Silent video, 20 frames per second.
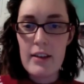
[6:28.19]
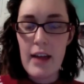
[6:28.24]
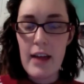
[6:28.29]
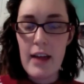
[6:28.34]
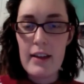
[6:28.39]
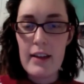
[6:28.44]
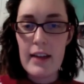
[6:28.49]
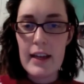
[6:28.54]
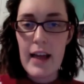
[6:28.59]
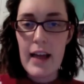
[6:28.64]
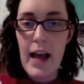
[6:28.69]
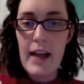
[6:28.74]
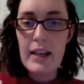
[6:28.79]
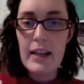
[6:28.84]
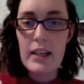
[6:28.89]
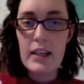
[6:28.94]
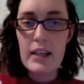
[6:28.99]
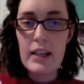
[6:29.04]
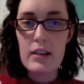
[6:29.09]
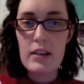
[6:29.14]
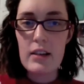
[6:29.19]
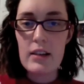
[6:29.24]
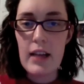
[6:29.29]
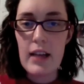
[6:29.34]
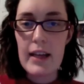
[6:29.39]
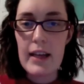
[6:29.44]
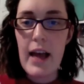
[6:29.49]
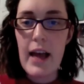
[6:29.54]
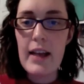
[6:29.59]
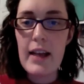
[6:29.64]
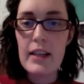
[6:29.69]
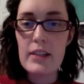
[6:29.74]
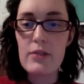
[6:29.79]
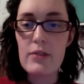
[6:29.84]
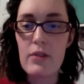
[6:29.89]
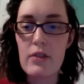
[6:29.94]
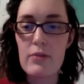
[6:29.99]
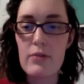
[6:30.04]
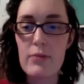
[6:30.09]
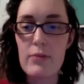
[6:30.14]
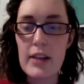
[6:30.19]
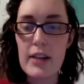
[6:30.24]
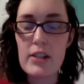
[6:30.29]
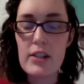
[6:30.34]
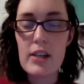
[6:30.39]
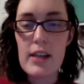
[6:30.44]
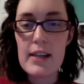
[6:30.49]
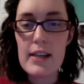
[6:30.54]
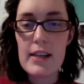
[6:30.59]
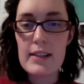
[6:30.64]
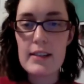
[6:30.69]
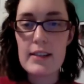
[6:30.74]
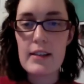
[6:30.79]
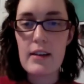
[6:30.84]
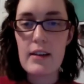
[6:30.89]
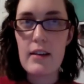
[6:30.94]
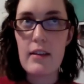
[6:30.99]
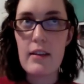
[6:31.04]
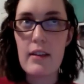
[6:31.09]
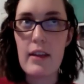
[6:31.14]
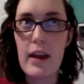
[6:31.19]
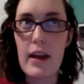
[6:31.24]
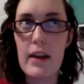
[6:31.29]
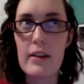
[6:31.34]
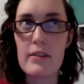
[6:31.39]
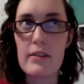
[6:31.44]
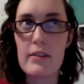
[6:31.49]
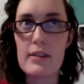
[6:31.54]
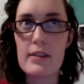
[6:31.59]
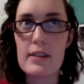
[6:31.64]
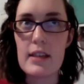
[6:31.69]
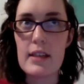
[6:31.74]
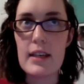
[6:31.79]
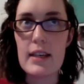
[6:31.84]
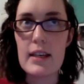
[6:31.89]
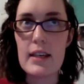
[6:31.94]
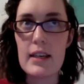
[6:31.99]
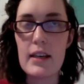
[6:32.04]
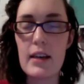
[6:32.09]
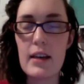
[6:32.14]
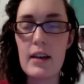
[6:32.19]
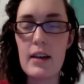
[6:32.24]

like any sort of prejudice, there's the